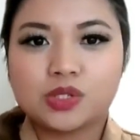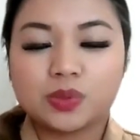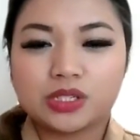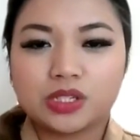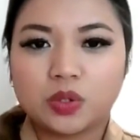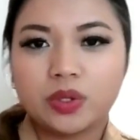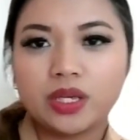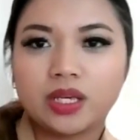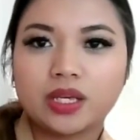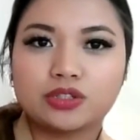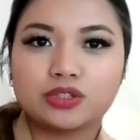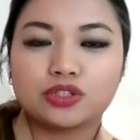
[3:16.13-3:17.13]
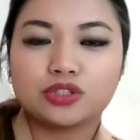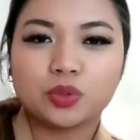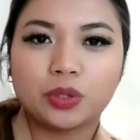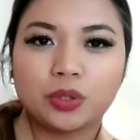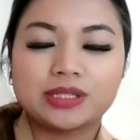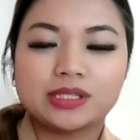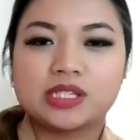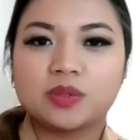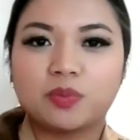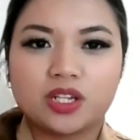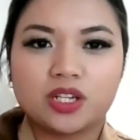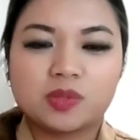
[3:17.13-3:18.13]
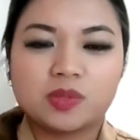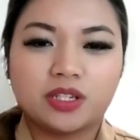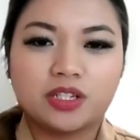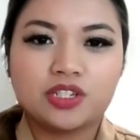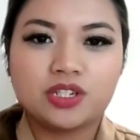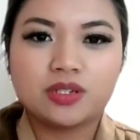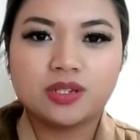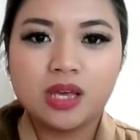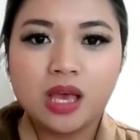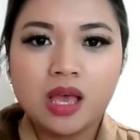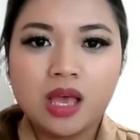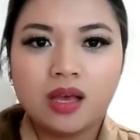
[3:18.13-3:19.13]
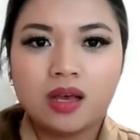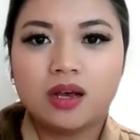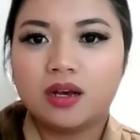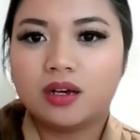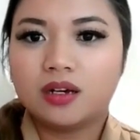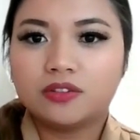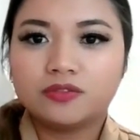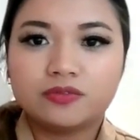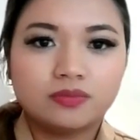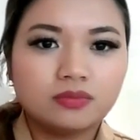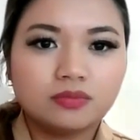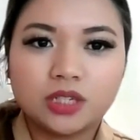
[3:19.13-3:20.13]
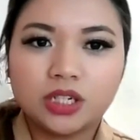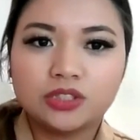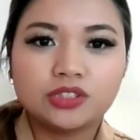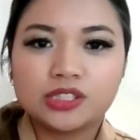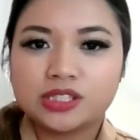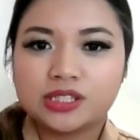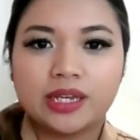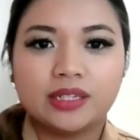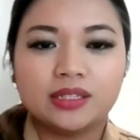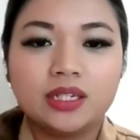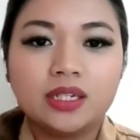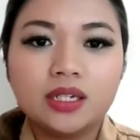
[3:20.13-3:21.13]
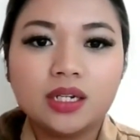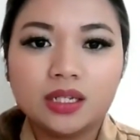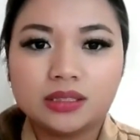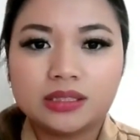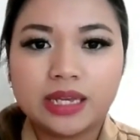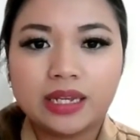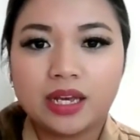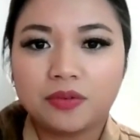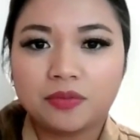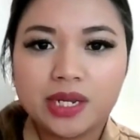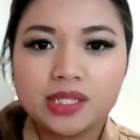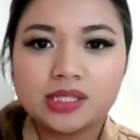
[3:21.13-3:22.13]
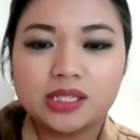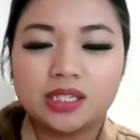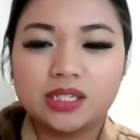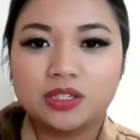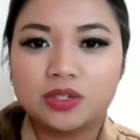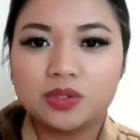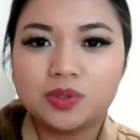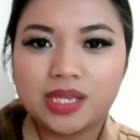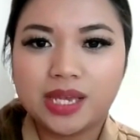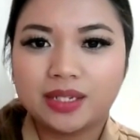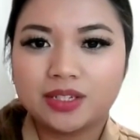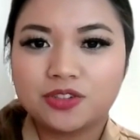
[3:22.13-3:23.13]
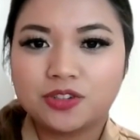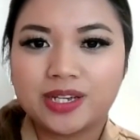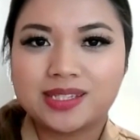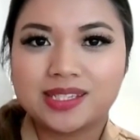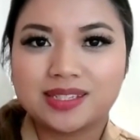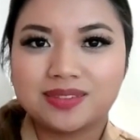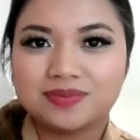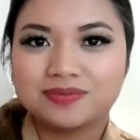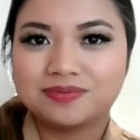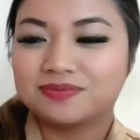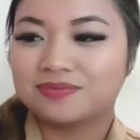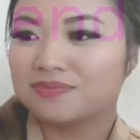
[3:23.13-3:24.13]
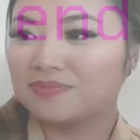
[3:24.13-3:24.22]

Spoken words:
this was a quick and short and simple explanation of understanding data at rest, in use, and in transit.